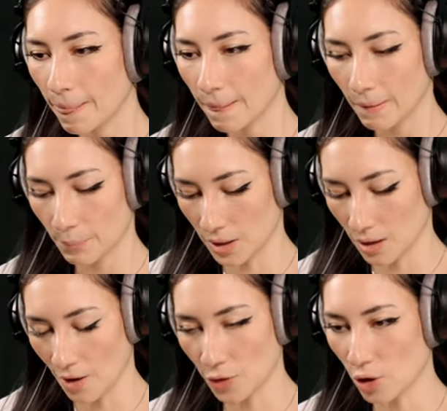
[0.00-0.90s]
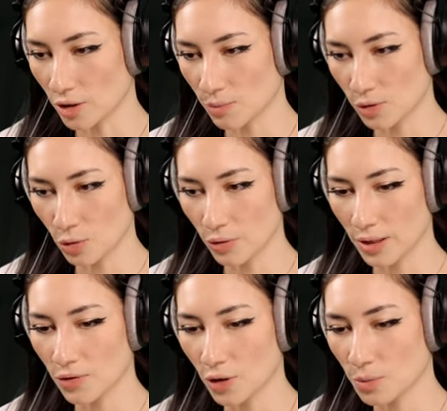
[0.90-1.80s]
But have you got some stories?
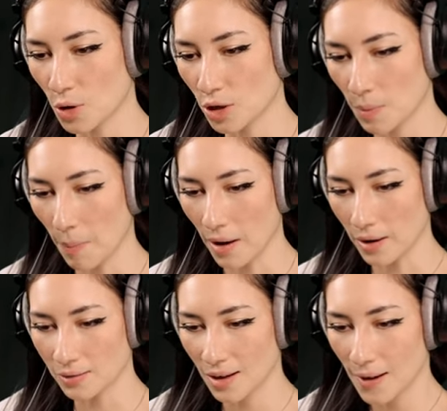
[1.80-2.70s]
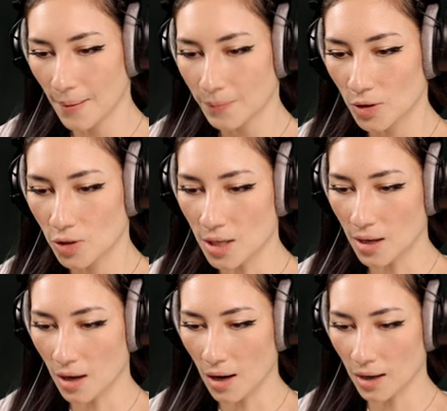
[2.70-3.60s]
Have you got some gossip about it? You see the
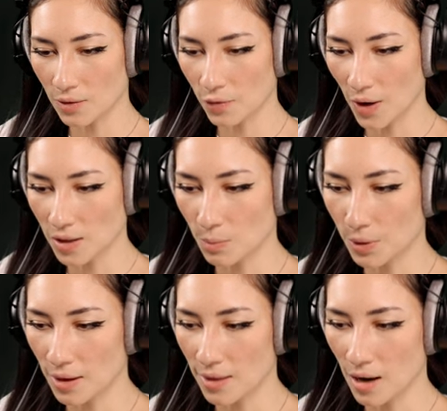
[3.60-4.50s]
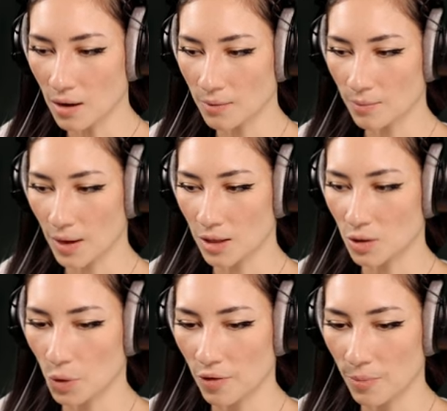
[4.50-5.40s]
kind-faced Buddha there? That isn't
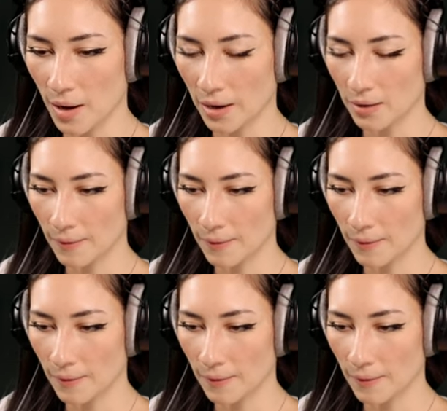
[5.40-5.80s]
one of mine.